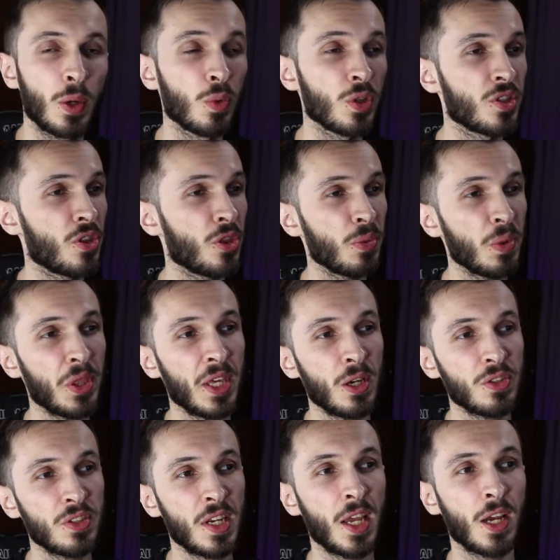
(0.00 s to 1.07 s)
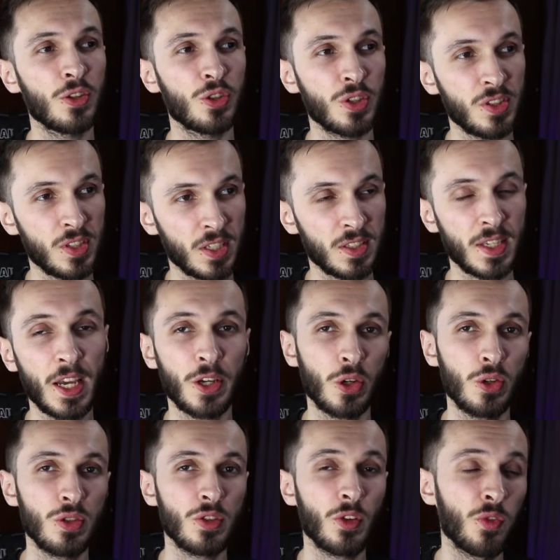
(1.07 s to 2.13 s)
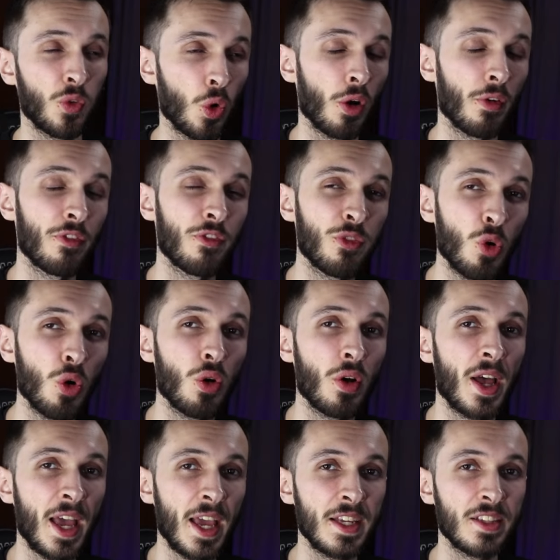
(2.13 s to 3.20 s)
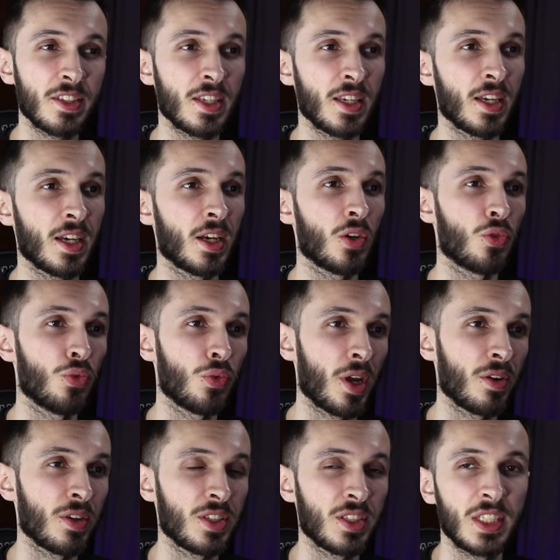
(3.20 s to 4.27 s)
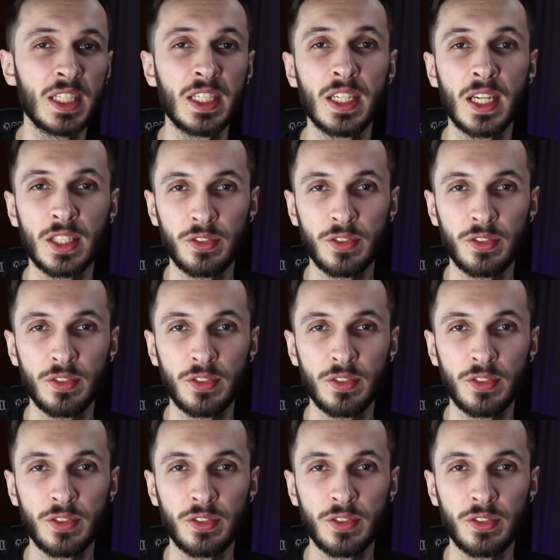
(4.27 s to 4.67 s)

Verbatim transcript: that was 3,806 echoes for four A-tier rarity see